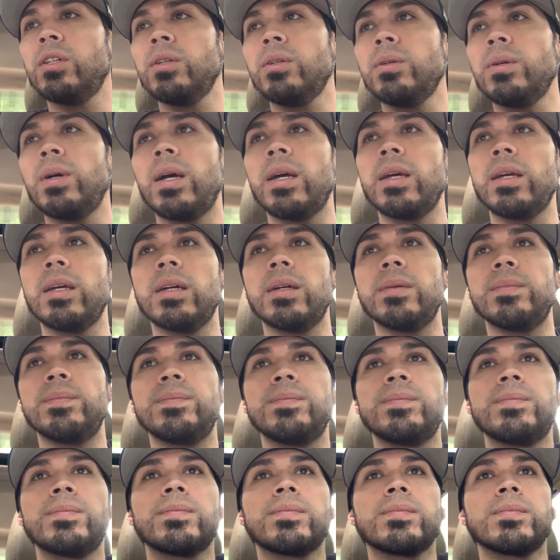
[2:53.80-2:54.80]
I
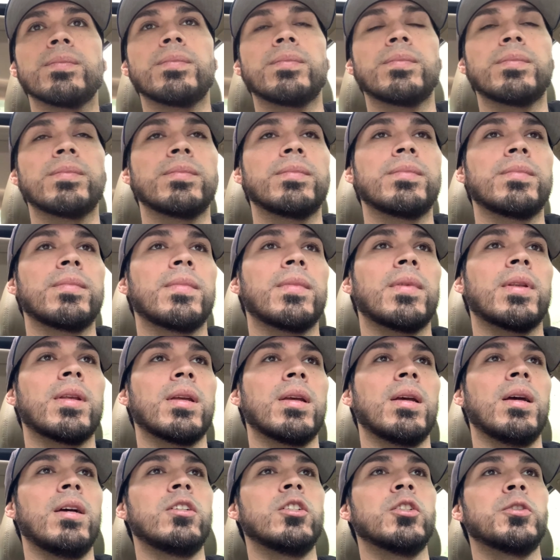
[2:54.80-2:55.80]

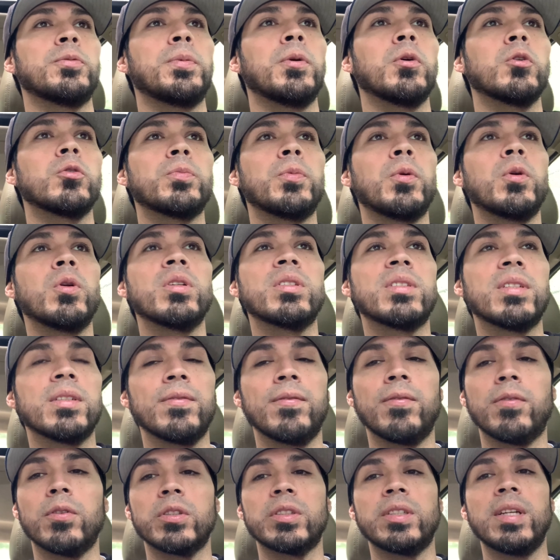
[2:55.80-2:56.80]
just postponed
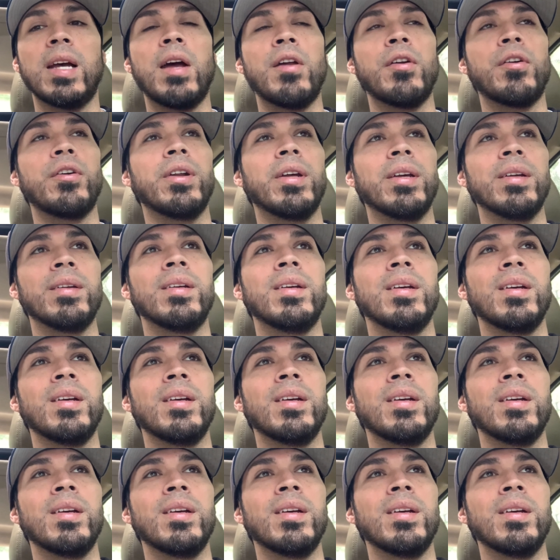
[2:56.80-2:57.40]
it for Saturday.